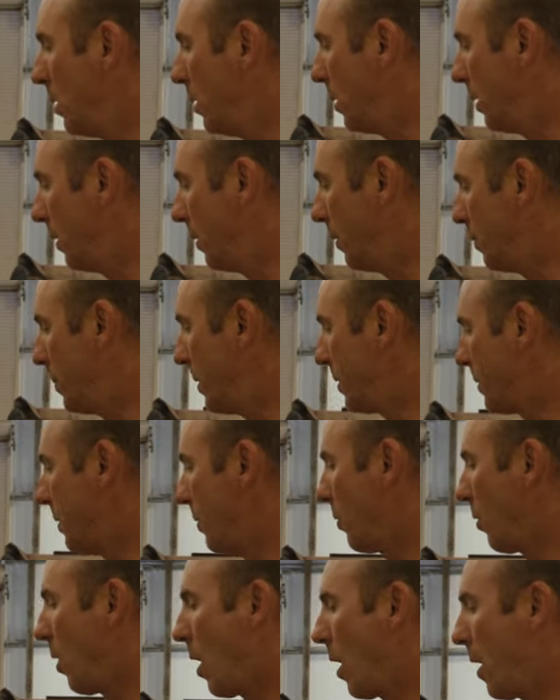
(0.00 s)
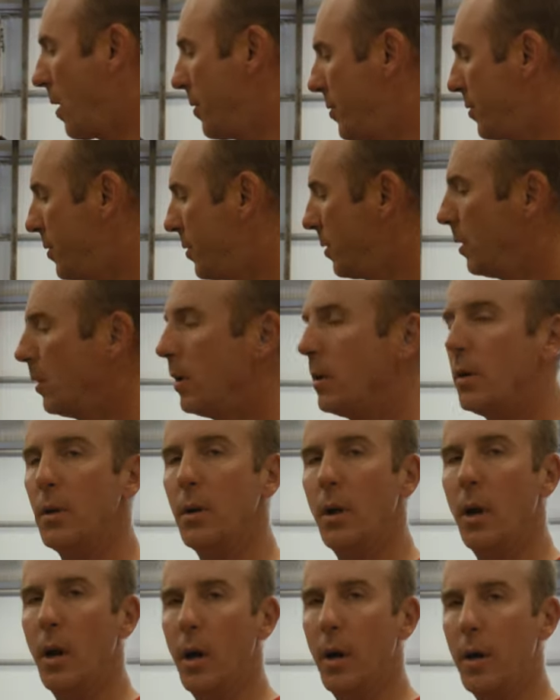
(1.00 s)
the piston rods,
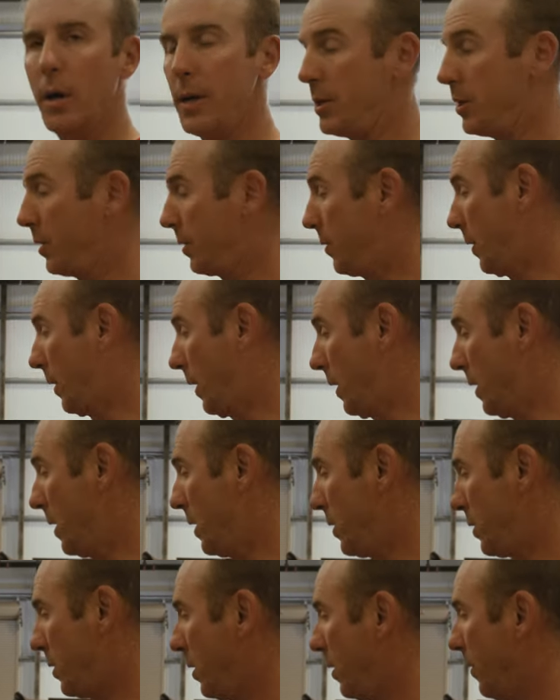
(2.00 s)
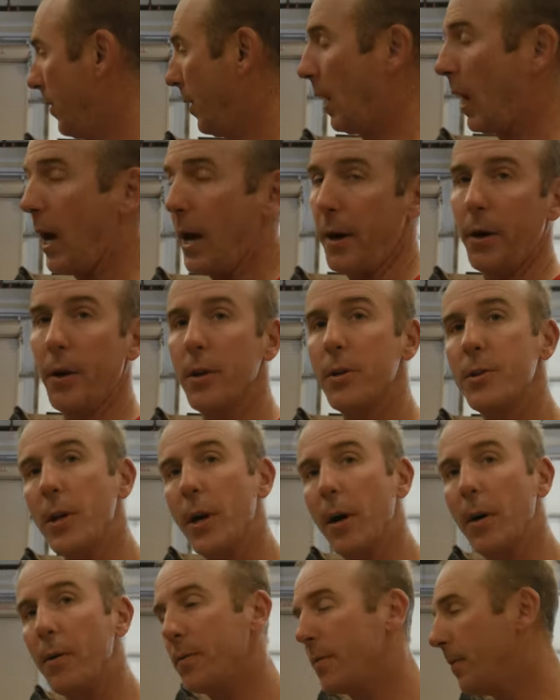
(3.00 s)
uh, and just the condition of the liner
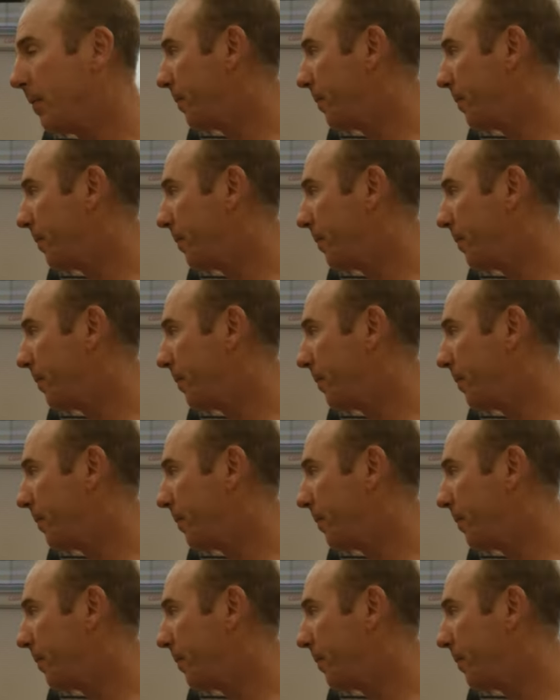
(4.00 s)
itself.